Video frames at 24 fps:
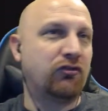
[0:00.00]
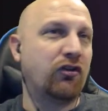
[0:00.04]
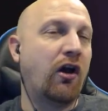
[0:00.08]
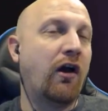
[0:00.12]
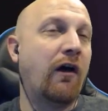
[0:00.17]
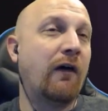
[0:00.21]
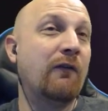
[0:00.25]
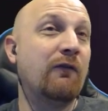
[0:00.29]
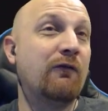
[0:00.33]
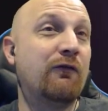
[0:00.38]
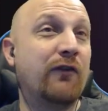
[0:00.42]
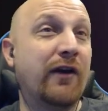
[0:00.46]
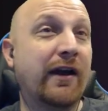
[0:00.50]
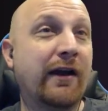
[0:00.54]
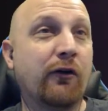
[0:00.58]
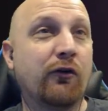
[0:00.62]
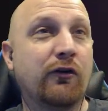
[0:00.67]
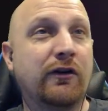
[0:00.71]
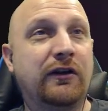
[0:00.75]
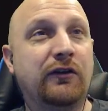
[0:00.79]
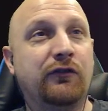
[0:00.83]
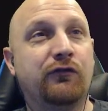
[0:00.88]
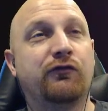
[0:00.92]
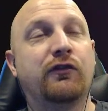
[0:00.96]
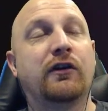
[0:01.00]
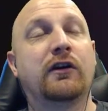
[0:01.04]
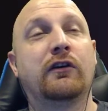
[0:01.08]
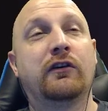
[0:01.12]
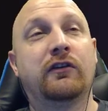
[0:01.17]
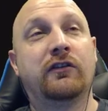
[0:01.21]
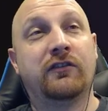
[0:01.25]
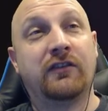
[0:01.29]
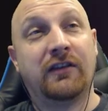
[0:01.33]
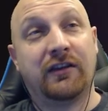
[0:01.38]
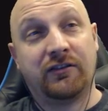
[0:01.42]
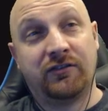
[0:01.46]
Very, very
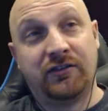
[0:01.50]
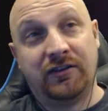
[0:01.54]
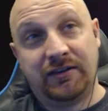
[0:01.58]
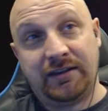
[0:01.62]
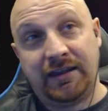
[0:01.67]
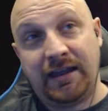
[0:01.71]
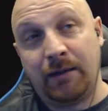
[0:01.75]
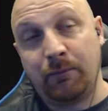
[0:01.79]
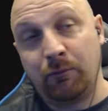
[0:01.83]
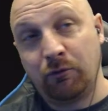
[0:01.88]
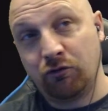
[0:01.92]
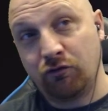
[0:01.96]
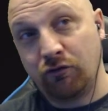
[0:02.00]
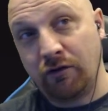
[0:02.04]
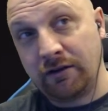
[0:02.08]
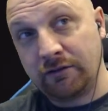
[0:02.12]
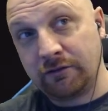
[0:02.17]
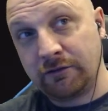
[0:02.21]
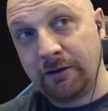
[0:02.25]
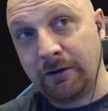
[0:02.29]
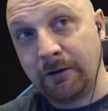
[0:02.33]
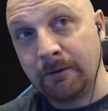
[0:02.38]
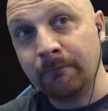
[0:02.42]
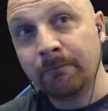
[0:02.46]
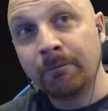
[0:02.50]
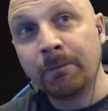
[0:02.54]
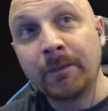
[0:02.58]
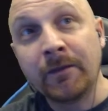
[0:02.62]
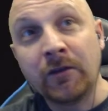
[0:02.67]
sexy damage right there.